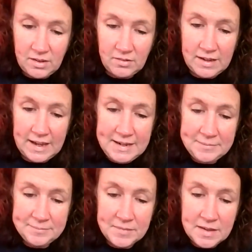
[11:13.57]
Okay,
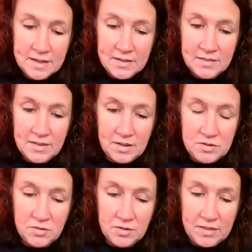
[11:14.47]
so
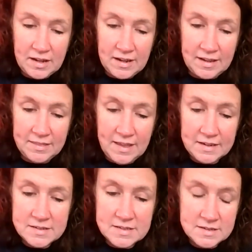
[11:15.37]
you've got that like
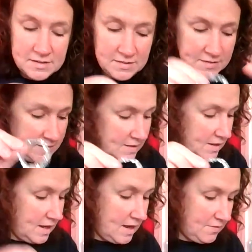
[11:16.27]
that,
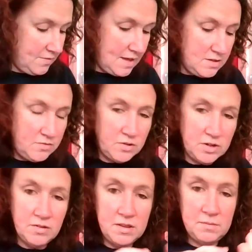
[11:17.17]
and then you've got
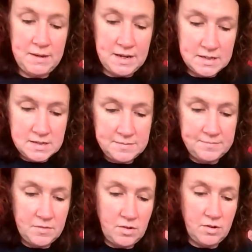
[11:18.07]
your other bit
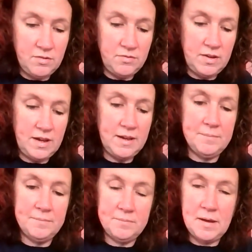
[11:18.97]
of
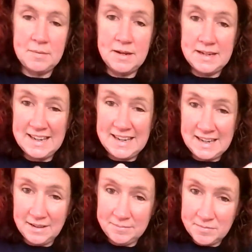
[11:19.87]
pipe cleaner
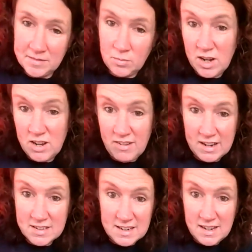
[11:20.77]
here. While you're
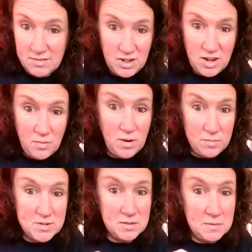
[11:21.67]
at it, you know, while
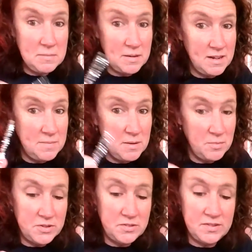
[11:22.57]
we're doing the pipe cleaner bit,
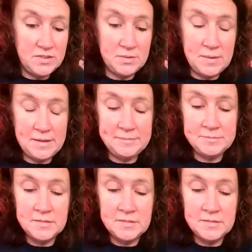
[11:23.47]
we'll do this as well.